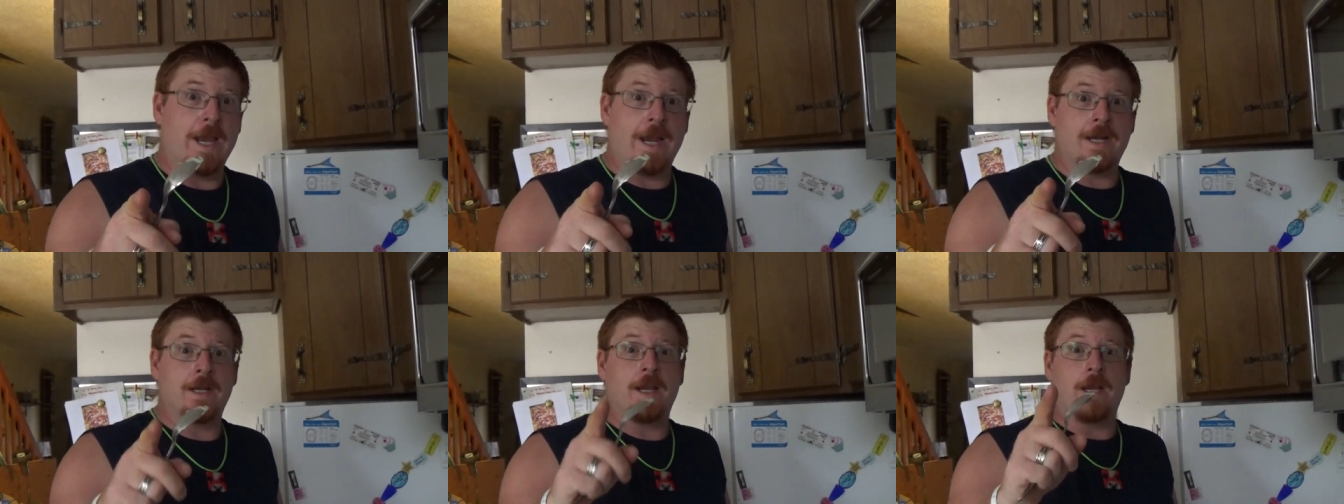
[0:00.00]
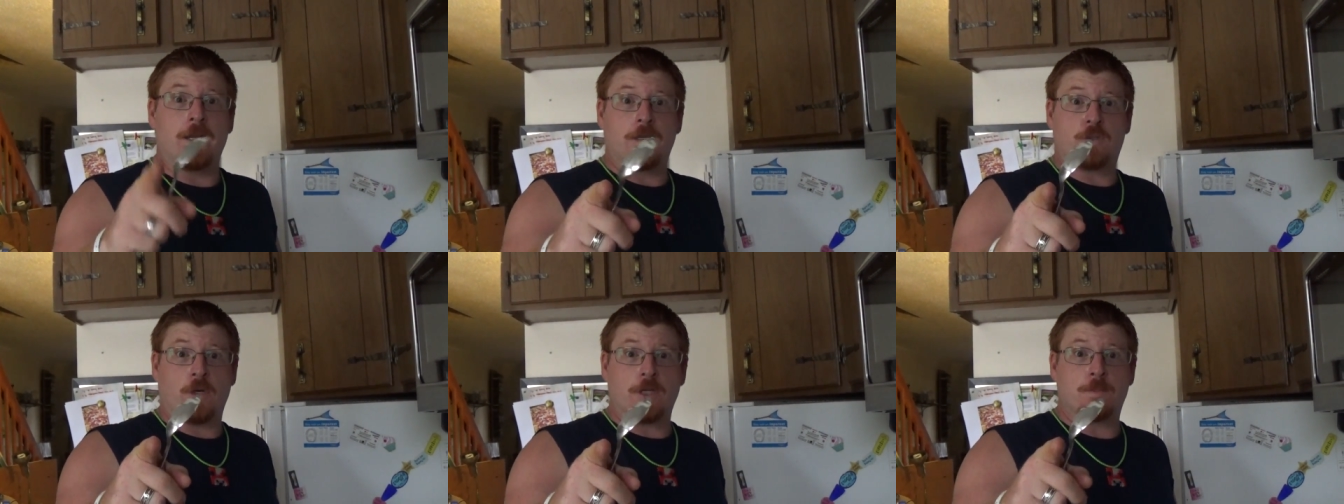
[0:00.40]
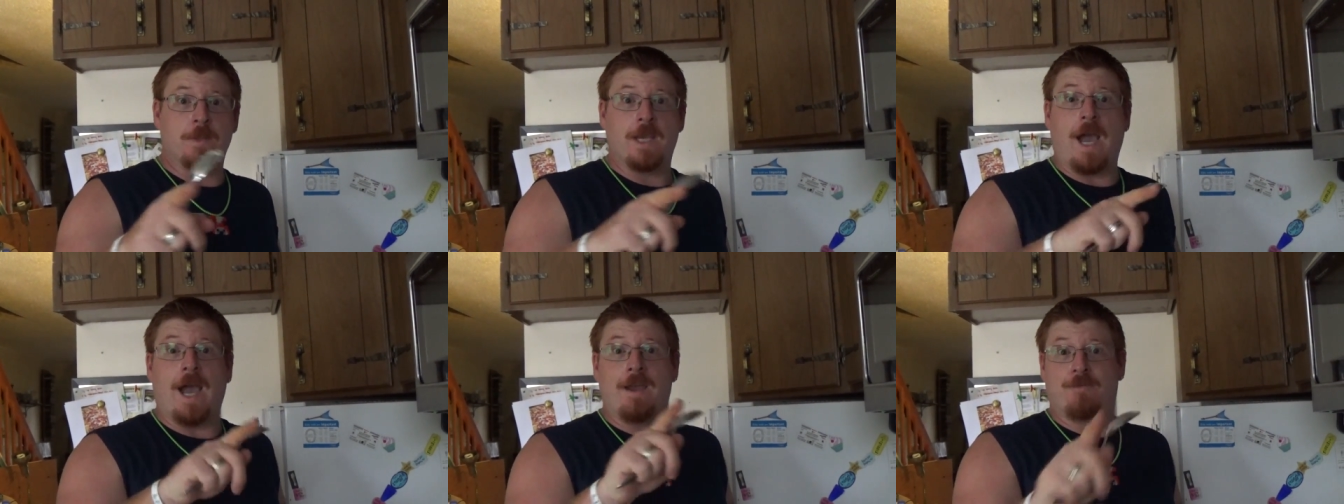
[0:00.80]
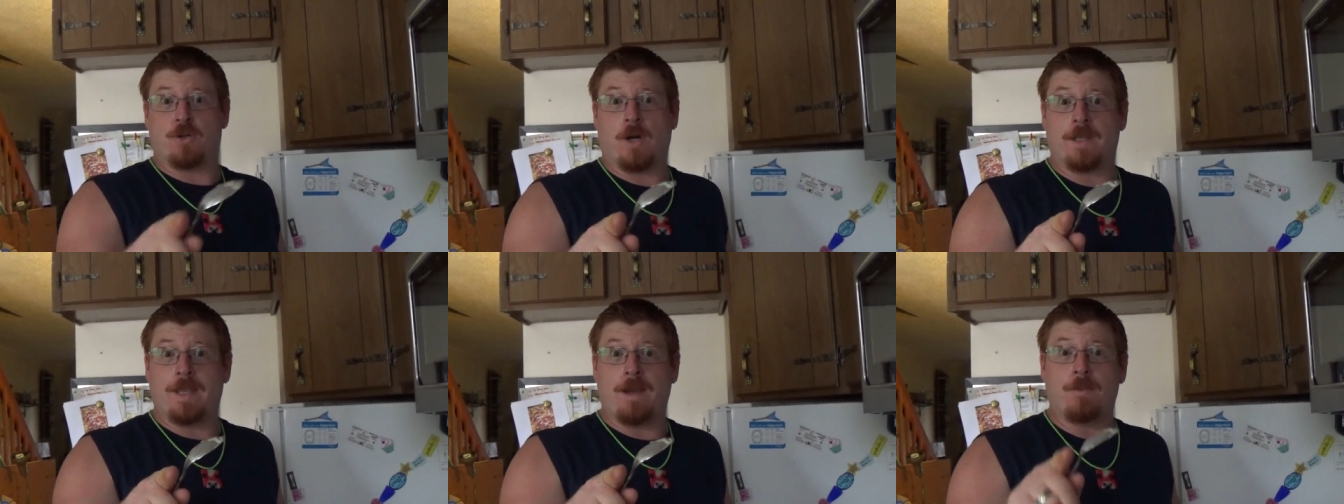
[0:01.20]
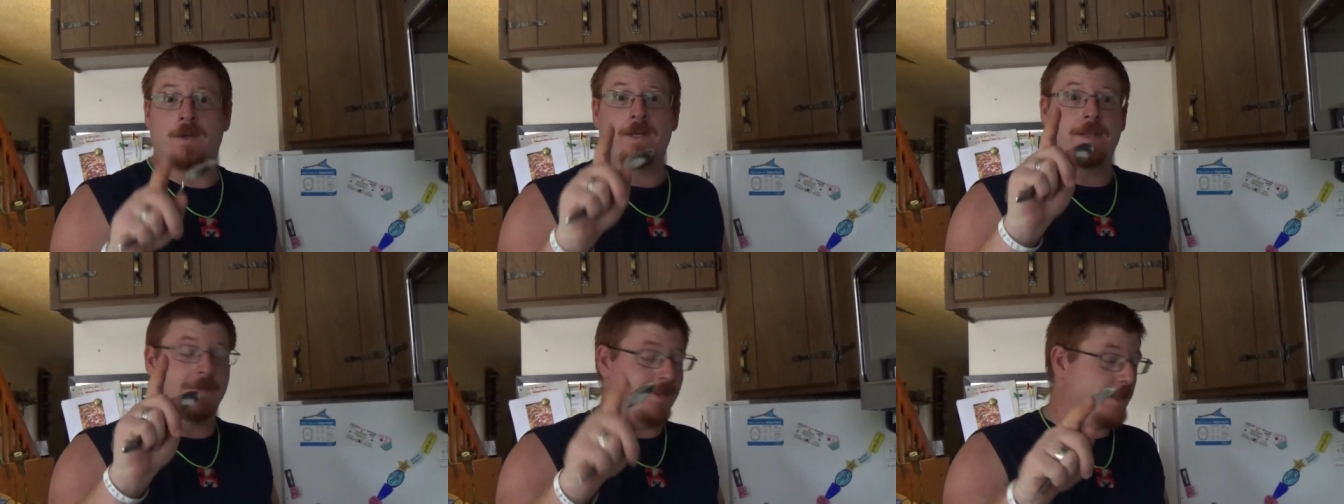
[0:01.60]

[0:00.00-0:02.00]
And trust me, I have tried that one.